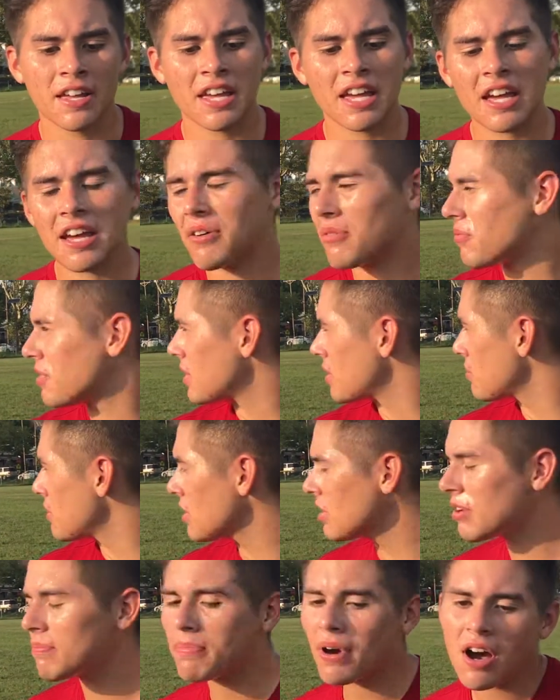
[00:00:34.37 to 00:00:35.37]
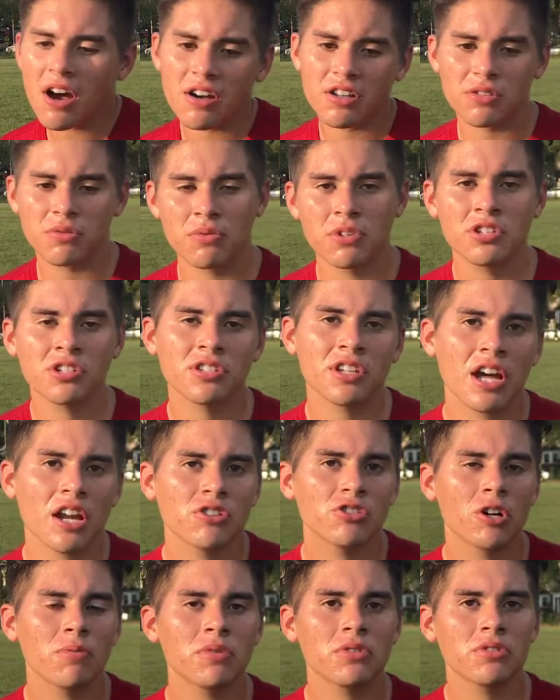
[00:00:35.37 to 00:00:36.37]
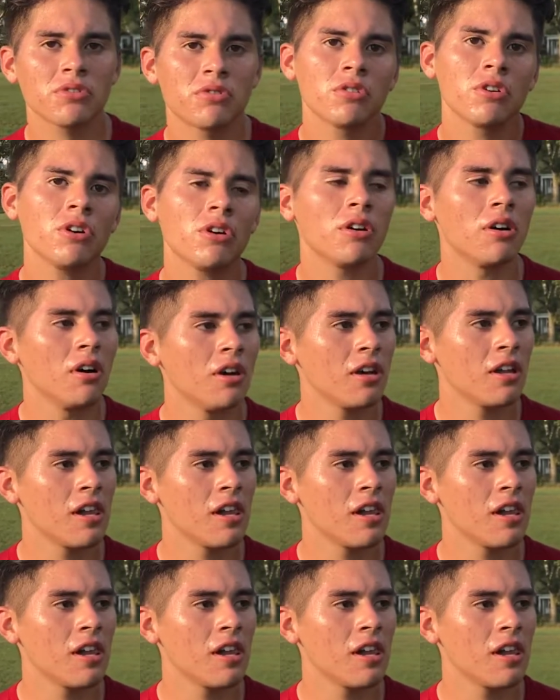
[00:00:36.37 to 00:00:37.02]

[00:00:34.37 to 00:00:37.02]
Yeah, when we're in the box, we just got to dribble to go.